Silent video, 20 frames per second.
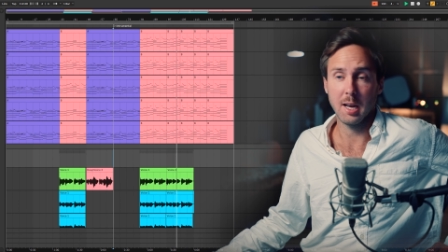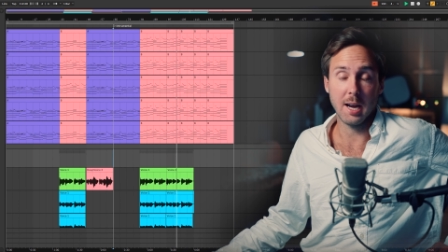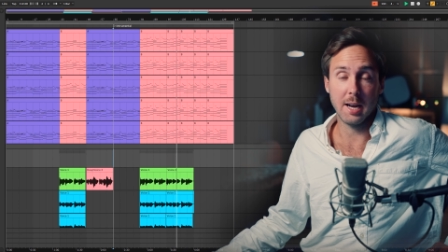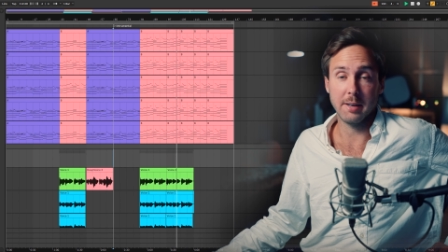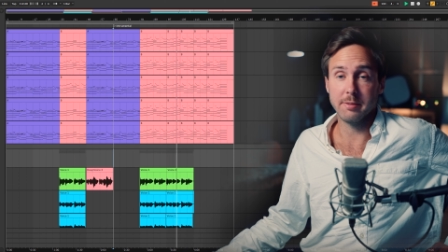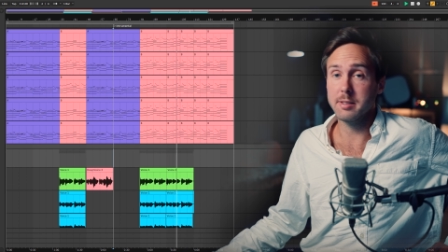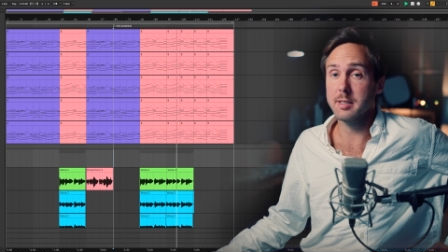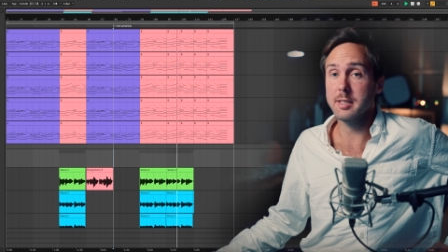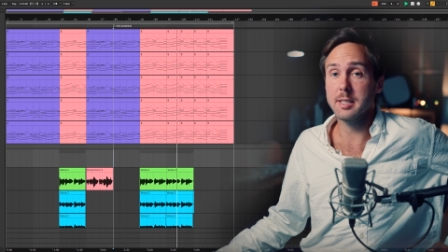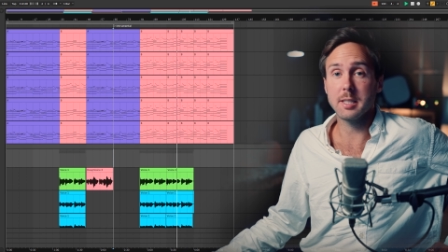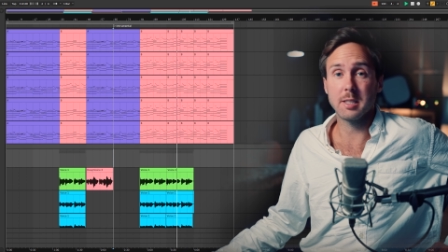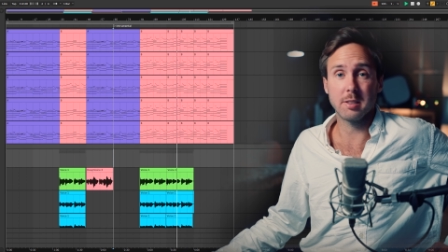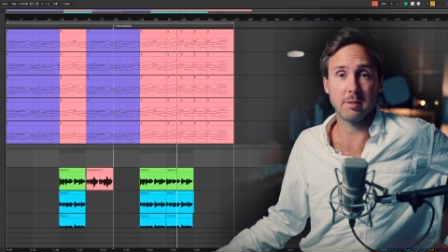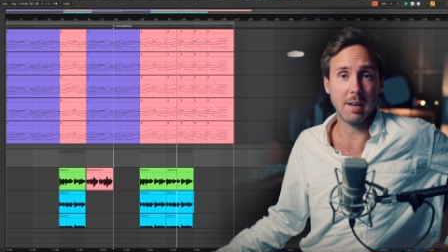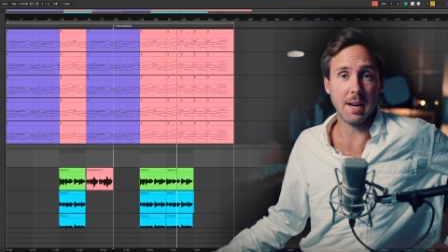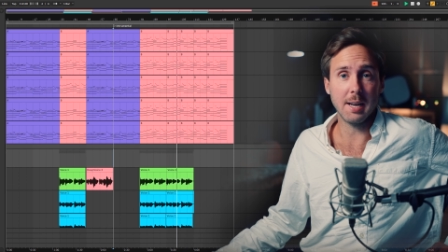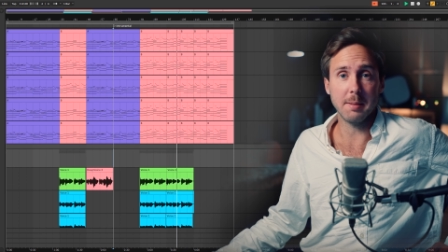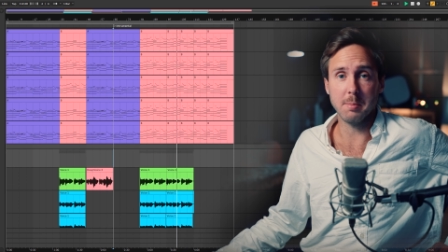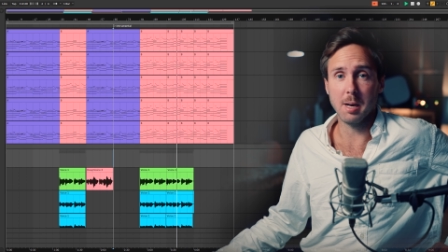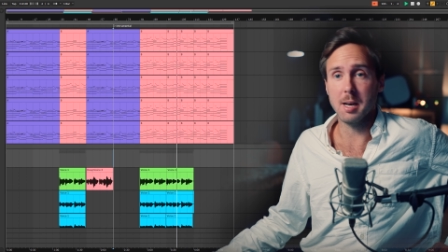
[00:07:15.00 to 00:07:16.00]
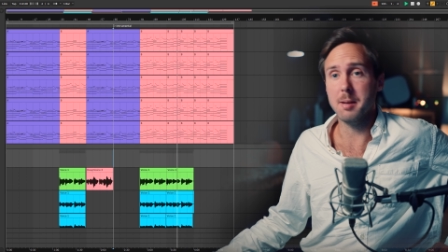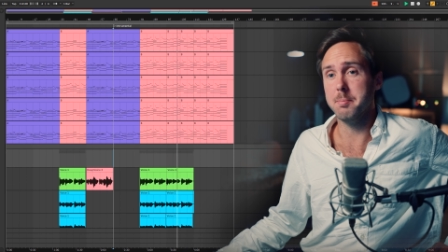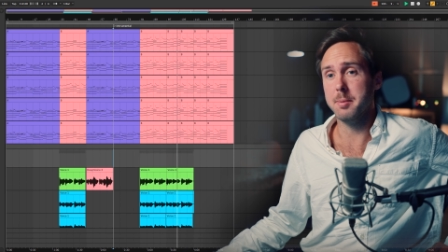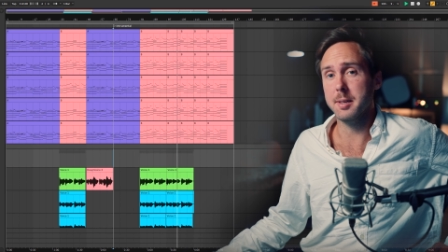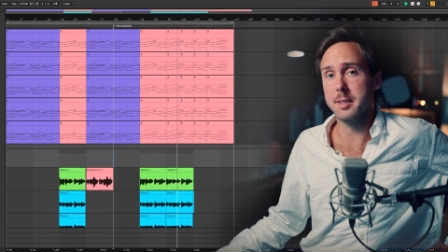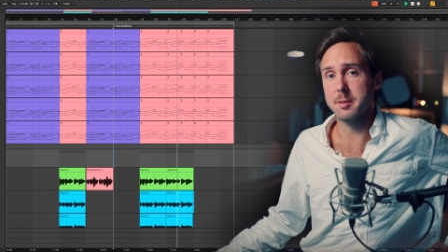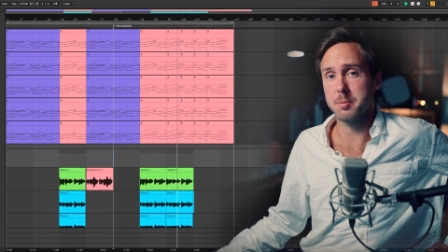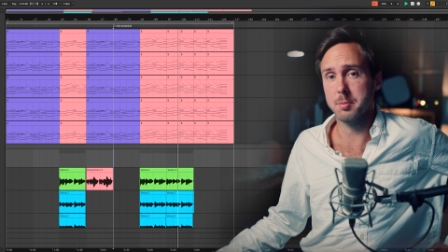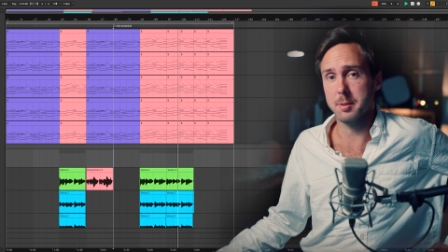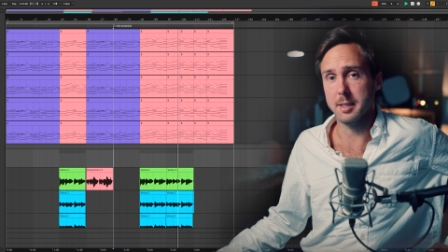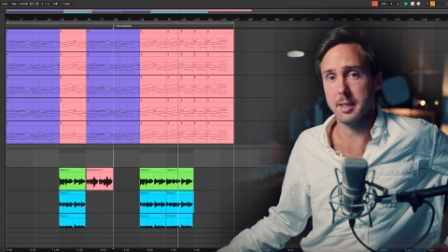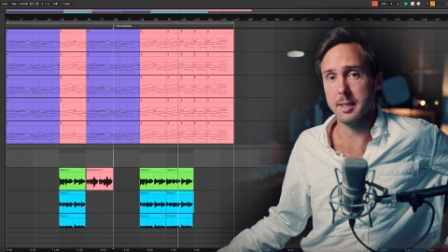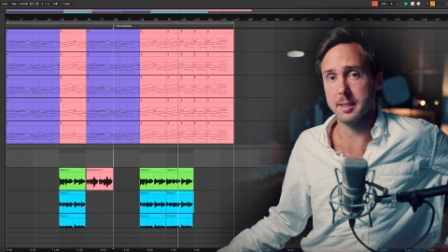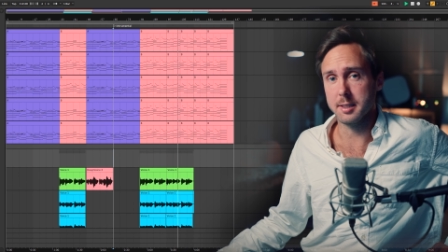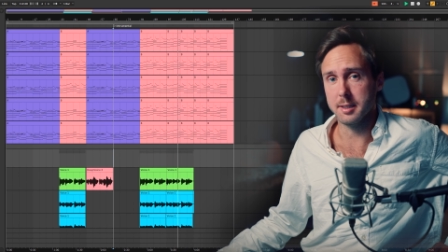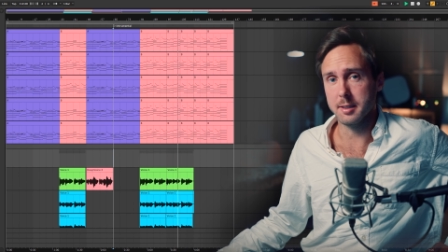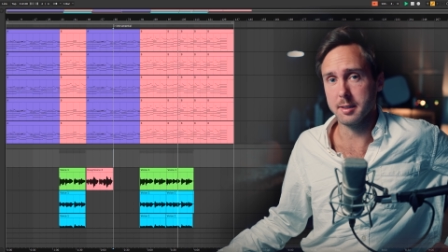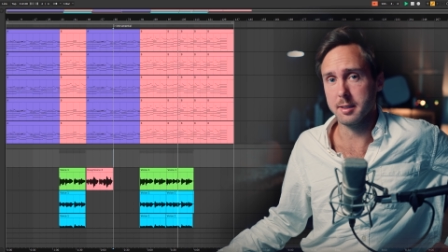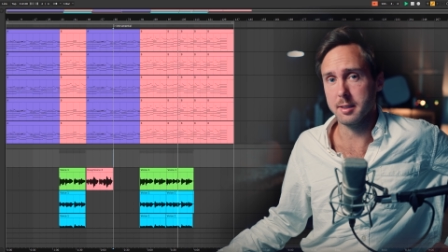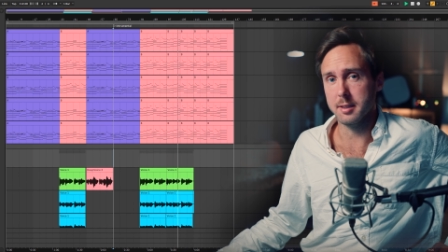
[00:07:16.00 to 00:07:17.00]
I really tried my best when I
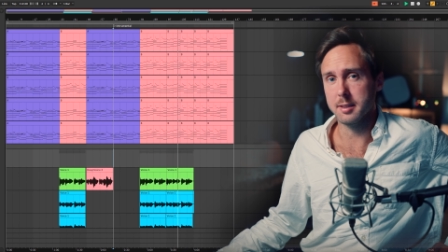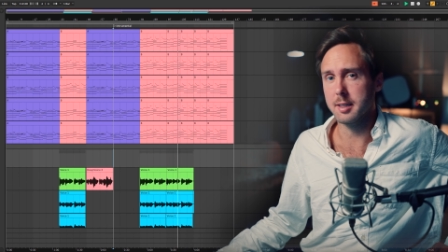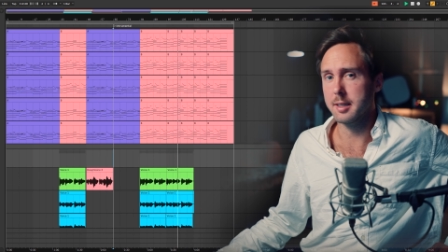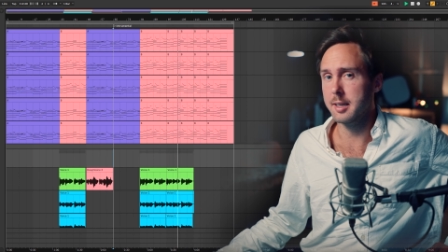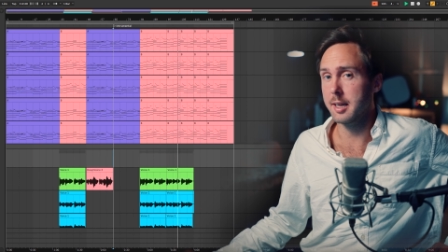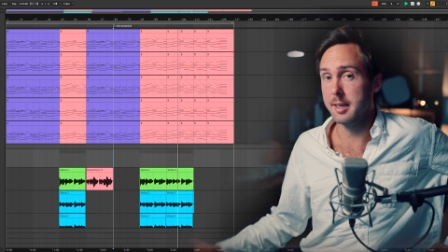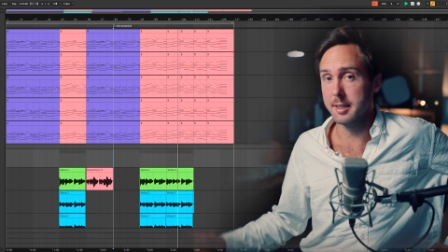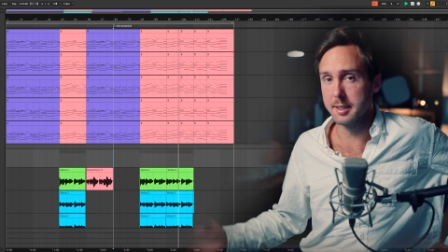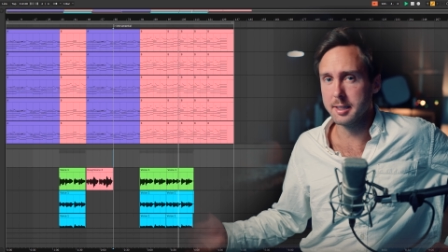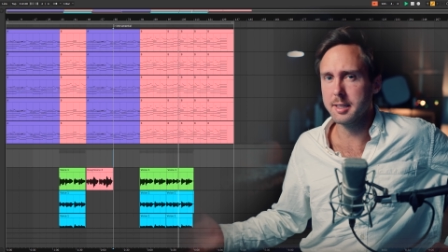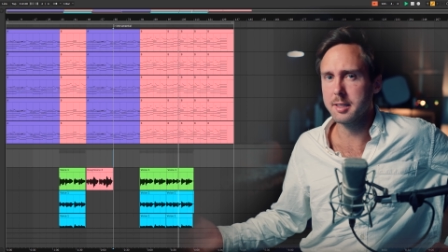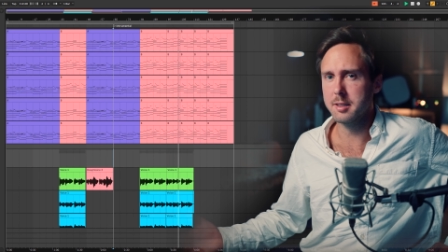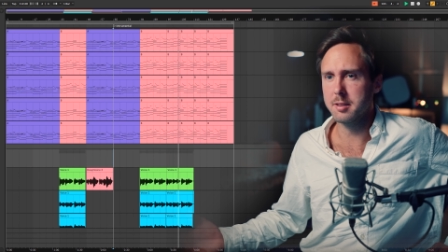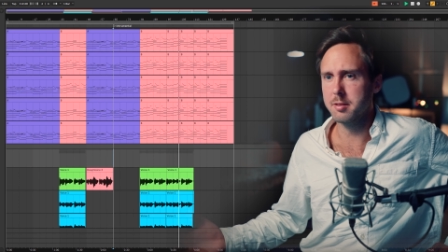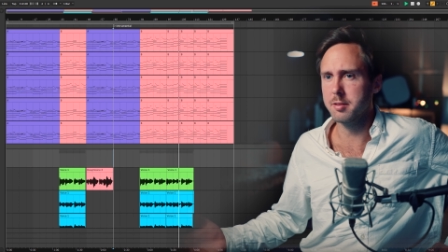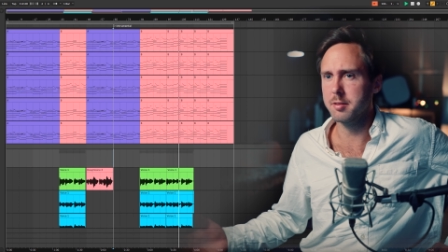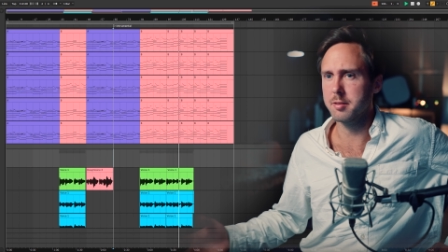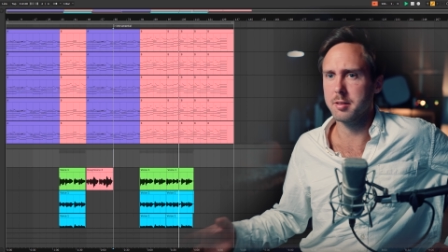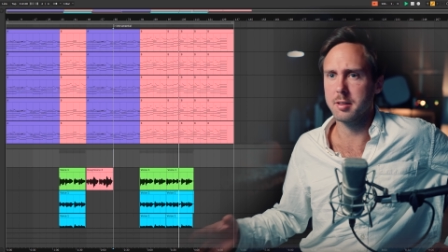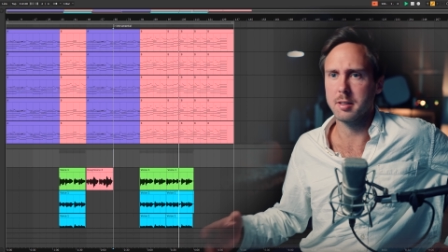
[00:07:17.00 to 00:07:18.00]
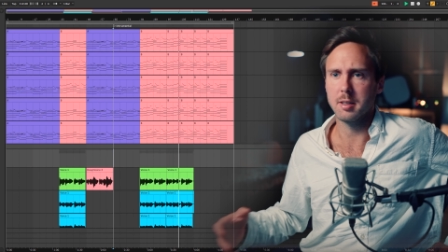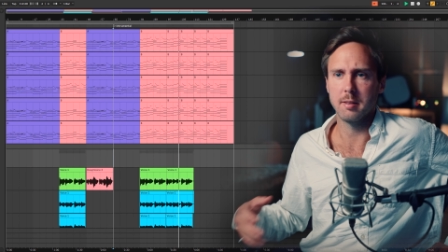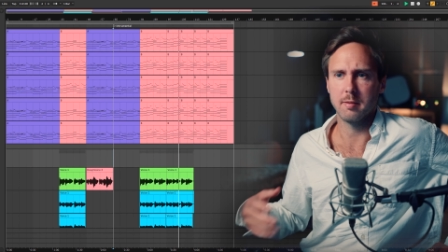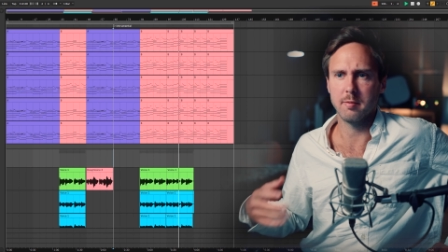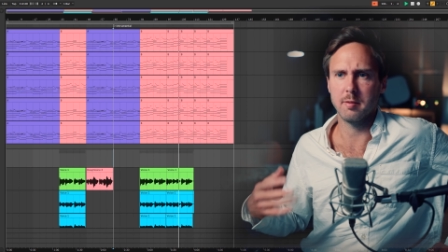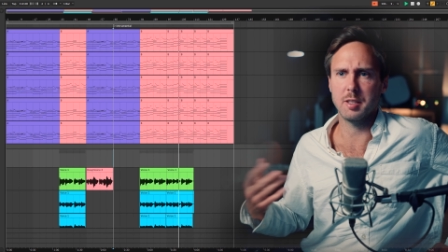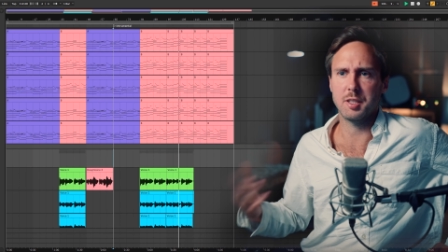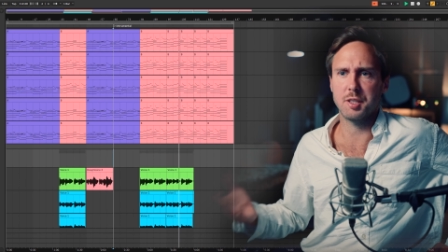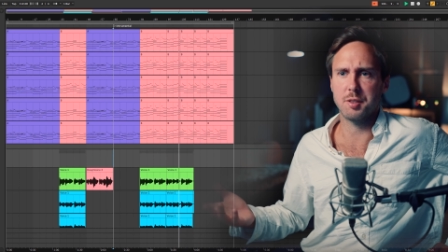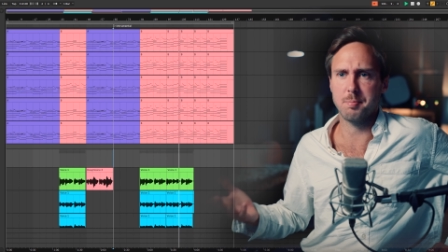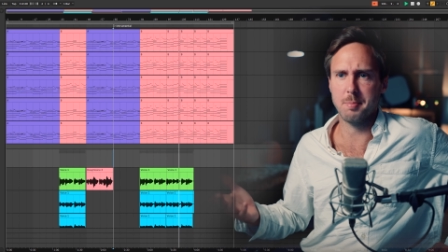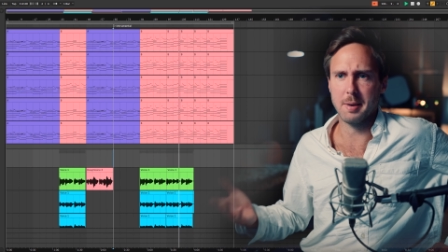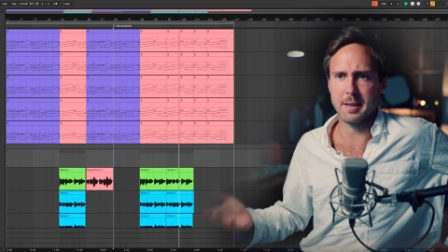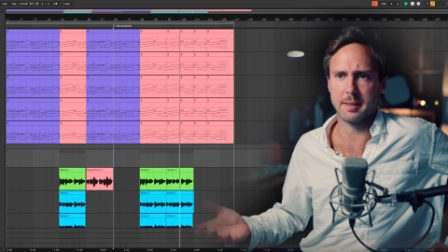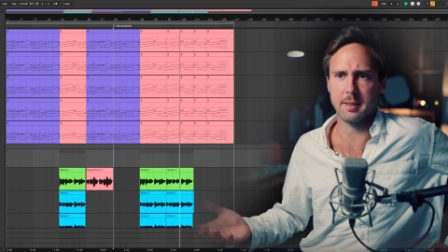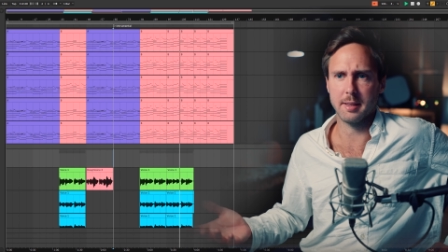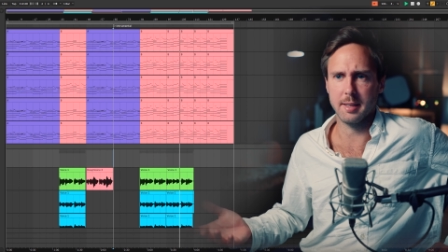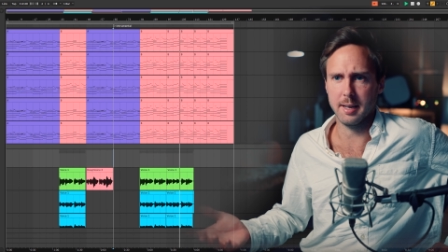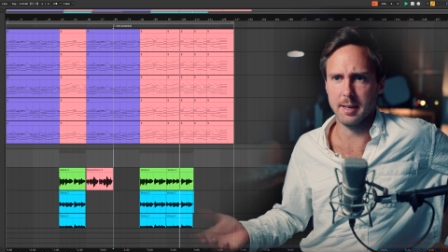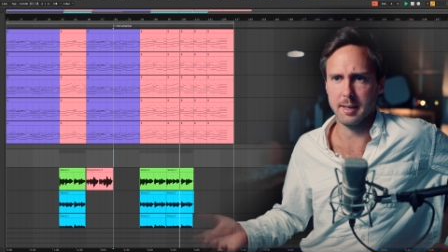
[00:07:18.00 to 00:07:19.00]
did this, and I need to respect
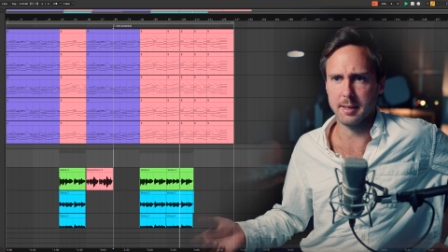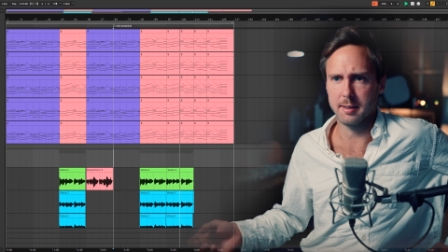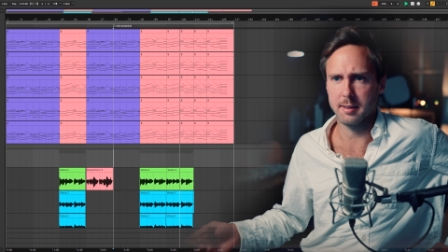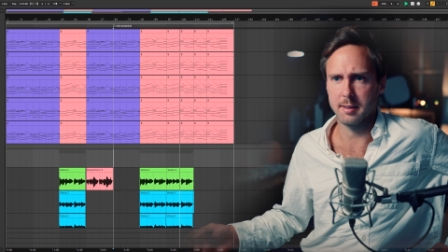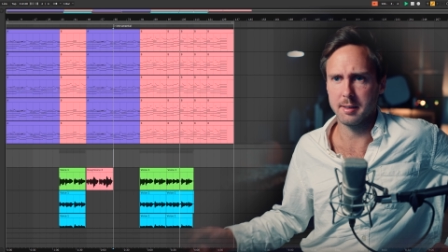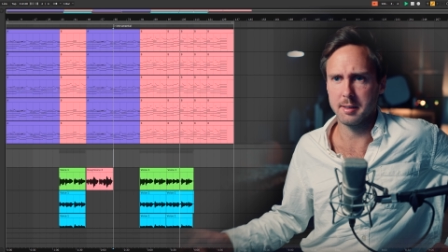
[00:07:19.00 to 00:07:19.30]
that.